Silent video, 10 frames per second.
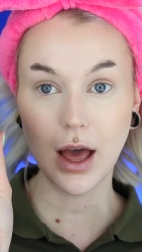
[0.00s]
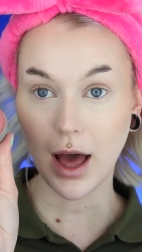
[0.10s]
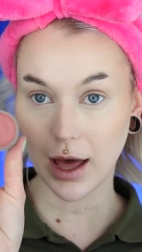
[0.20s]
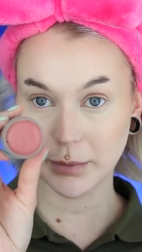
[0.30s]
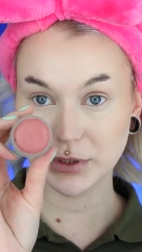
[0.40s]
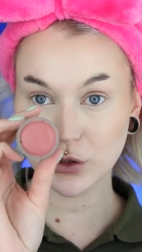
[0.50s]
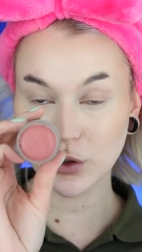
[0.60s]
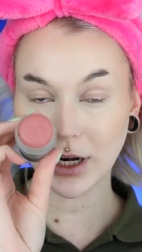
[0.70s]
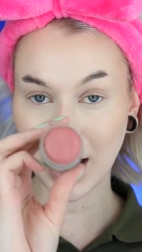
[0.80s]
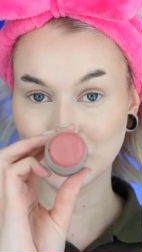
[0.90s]

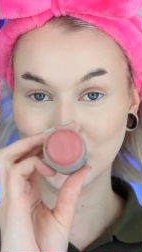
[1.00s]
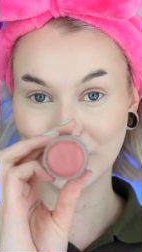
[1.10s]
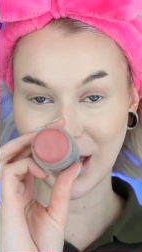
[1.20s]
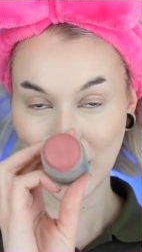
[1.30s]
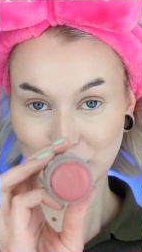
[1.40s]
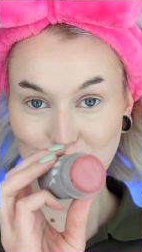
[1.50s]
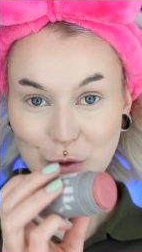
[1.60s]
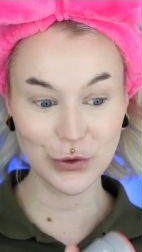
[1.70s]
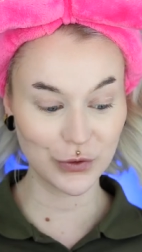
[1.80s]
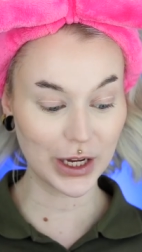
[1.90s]
absolute, absolute,
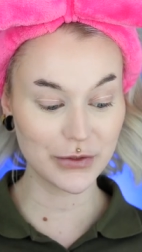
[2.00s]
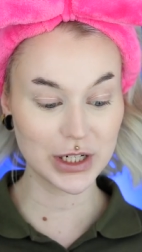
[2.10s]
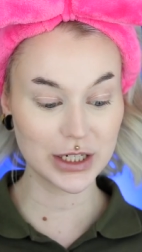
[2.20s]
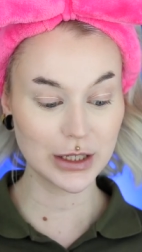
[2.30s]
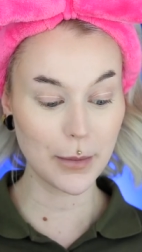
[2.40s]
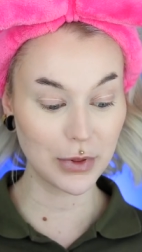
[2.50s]
absolute favorite